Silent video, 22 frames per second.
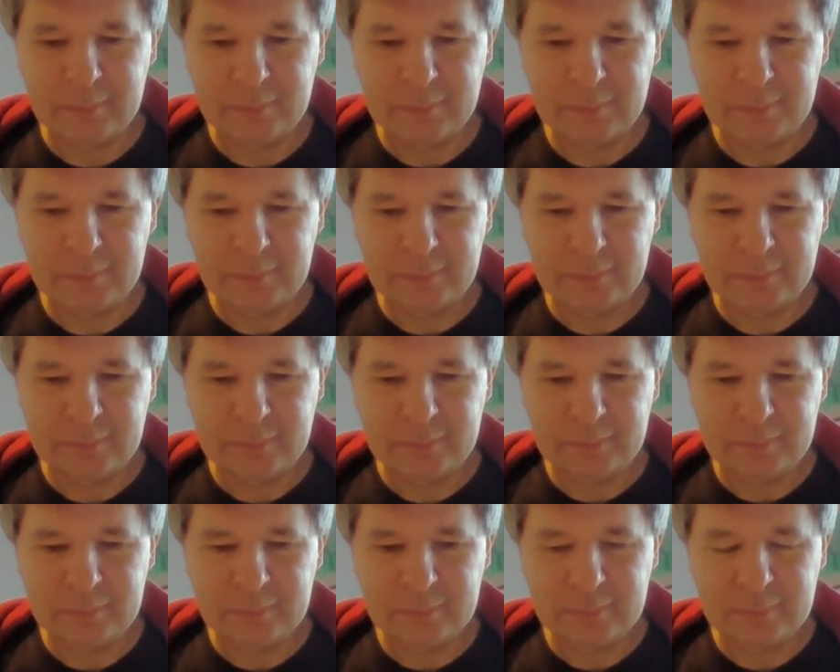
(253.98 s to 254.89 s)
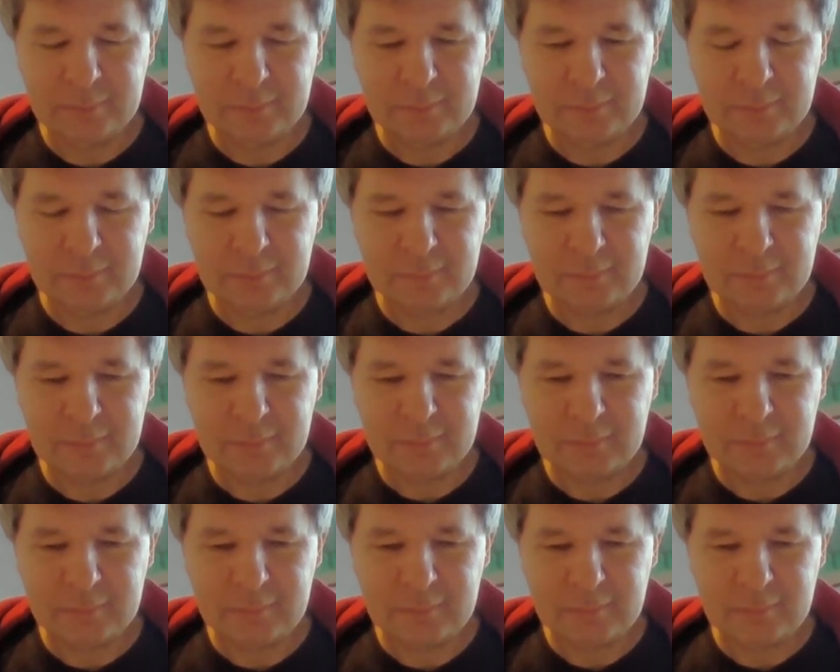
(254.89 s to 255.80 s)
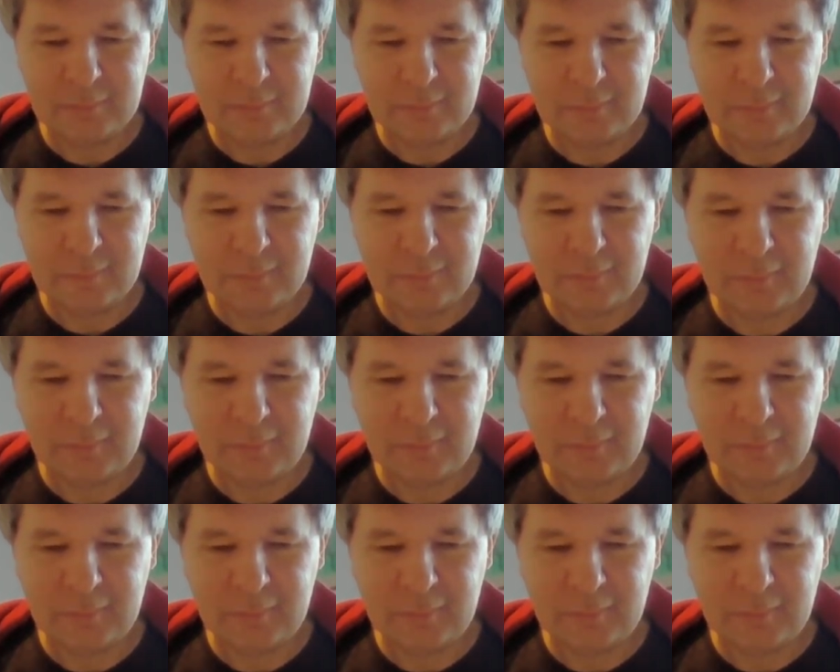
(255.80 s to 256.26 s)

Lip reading: (silence)